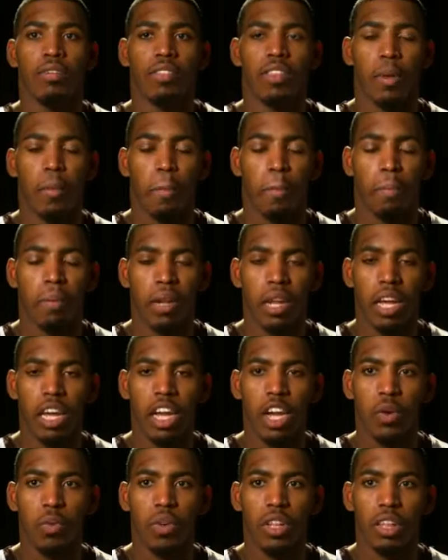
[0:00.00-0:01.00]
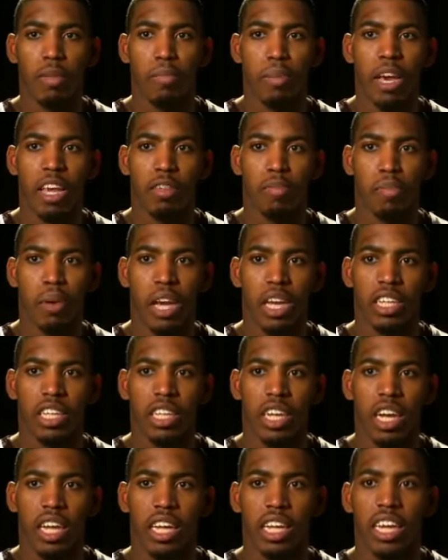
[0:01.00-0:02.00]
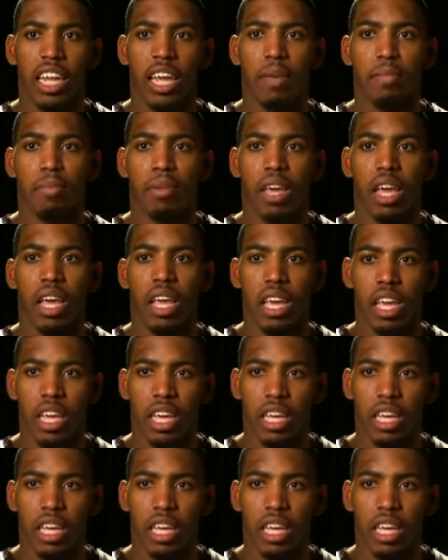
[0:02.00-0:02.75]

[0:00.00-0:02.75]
The player with the best bank shot in the NBA